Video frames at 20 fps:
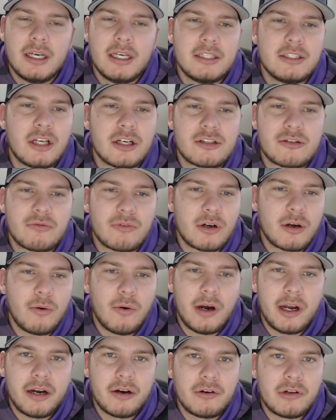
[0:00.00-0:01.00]
Doesn't
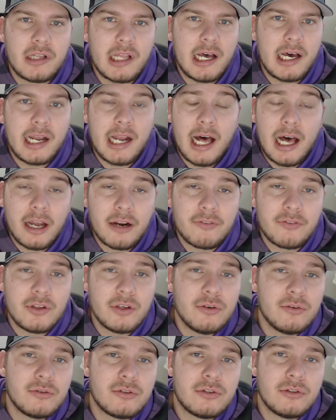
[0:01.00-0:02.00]
require a lot out of
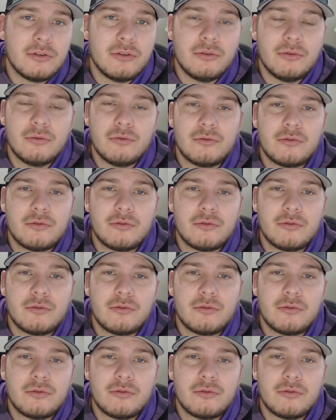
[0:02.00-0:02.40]
you to